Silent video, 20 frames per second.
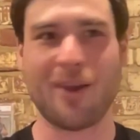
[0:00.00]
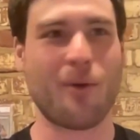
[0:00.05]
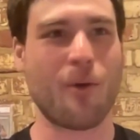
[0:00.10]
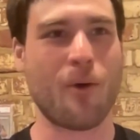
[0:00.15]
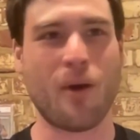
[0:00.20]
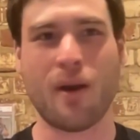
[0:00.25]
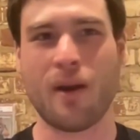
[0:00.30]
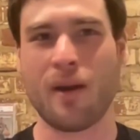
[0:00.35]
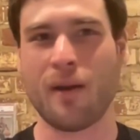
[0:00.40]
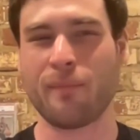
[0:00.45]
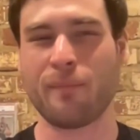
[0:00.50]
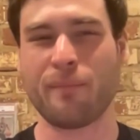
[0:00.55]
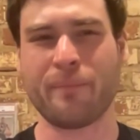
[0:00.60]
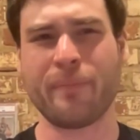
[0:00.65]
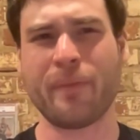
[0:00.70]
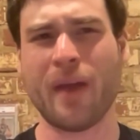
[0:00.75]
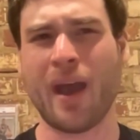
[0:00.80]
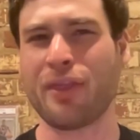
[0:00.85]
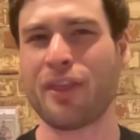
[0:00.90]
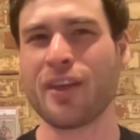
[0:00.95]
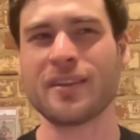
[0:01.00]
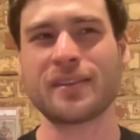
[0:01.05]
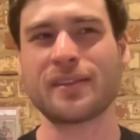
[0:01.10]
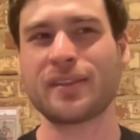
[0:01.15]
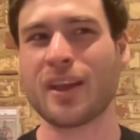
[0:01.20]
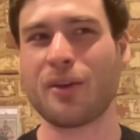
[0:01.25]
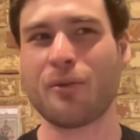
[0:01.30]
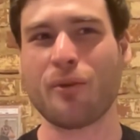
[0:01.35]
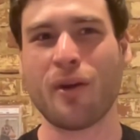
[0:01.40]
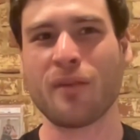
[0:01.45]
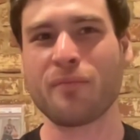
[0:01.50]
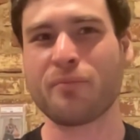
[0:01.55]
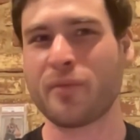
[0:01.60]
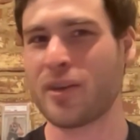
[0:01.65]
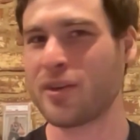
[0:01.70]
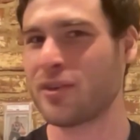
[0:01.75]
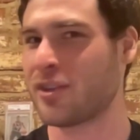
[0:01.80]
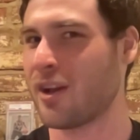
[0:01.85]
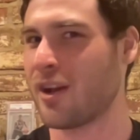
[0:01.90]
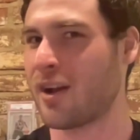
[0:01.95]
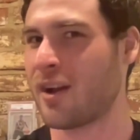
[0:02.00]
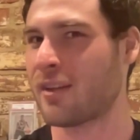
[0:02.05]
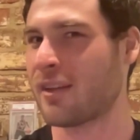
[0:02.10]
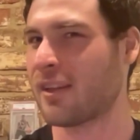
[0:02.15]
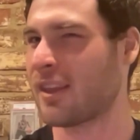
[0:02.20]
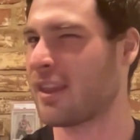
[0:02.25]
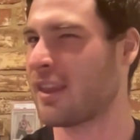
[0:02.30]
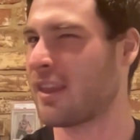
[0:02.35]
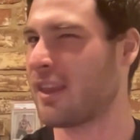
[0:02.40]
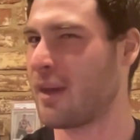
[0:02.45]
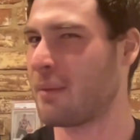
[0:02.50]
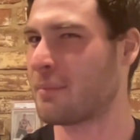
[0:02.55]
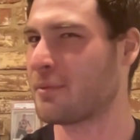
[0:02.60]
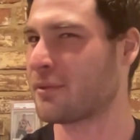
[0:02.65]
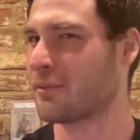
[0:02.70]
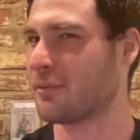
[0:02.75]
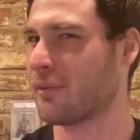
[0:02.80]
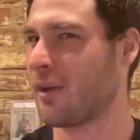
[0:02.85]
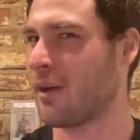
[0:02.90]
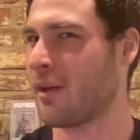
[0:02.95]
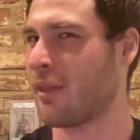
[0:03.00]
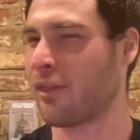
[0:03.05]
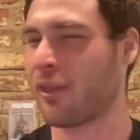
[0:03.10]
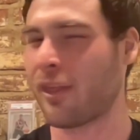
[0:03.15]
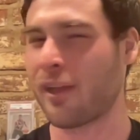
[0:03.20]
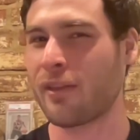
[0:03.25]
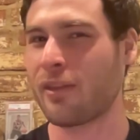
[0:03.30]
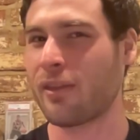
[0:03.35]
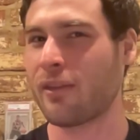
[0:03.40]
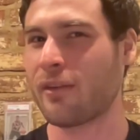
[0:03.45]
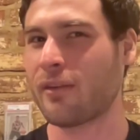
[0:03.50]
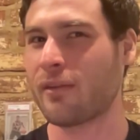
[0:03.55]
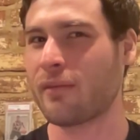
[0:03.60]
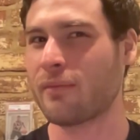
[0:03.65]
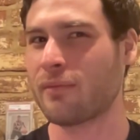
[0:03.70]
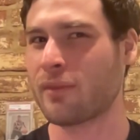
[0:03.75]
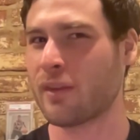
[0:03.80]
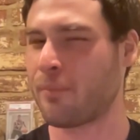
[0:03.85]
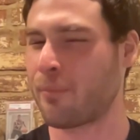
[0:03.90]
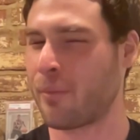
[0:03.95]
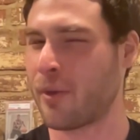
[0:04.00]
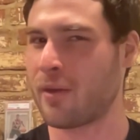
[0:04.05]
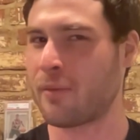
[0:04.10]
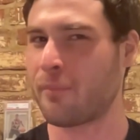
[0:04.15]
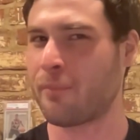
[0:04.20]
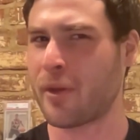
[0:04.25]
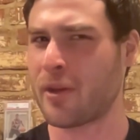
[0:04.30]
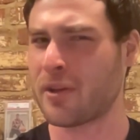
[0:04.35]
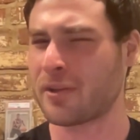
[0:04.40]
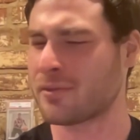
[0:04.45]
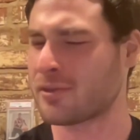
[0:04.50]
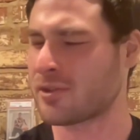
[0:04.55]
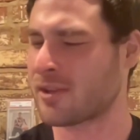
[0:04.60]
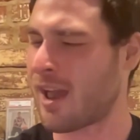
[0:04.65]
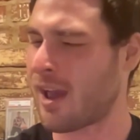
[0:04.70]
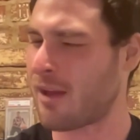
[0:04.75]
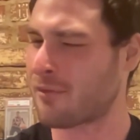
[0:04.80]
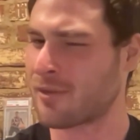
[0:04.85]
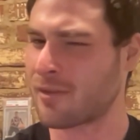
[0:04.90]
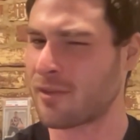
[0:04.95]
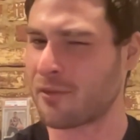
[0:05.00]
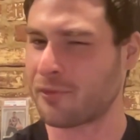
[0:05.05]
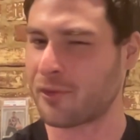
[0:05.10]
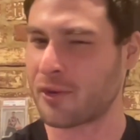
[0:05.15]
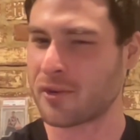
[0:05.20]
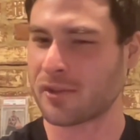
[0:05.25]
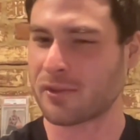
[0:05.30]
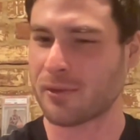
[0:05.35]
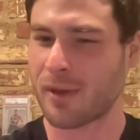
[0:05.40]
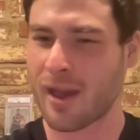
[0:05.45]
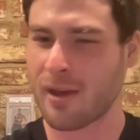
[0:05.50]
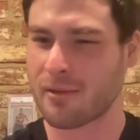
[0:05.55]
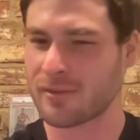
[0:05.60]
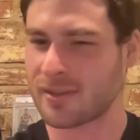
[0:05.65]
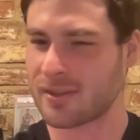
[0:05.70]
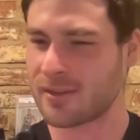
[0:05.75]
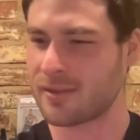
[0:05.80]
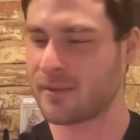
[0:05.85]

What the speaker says: Saquon. I think Saquon, Bijan, and Gibbs. Are they the did Pierce was drafted in the first round?